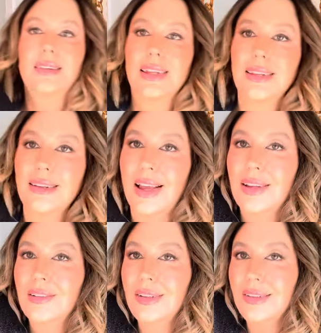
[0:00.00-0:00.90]

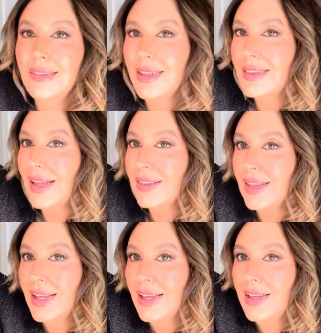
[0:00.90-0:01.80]
detail. You see that
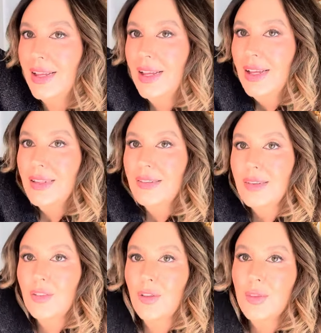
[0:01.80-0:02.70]
there? So it's
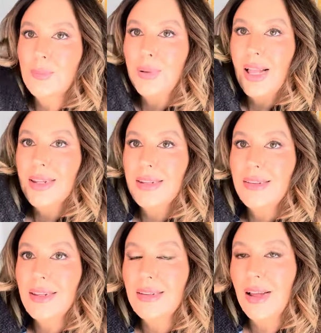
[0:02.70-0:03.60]
got the plaited
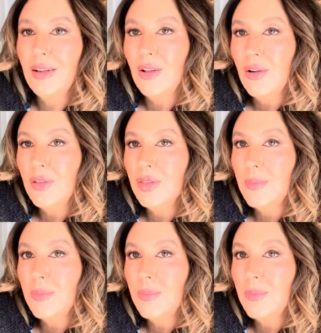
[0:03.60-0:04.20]
detail on the